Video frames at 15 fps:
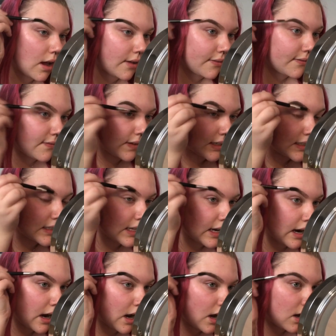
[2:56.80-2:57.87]
I fix
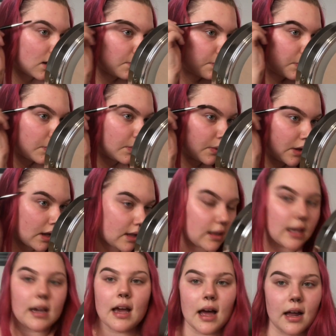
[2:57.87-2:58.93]
it up and
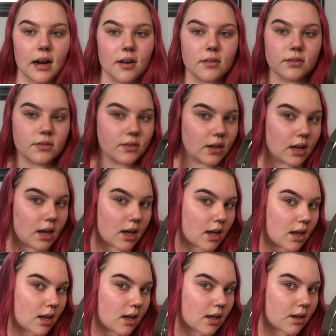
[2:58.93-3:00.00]
like kind of
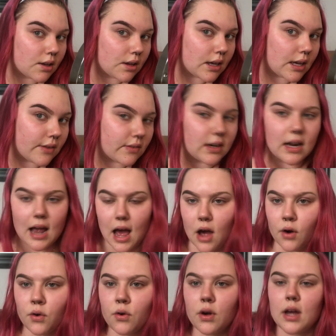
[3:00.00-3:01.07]
even it
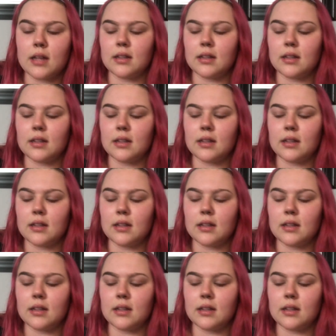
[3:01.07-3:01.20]
out.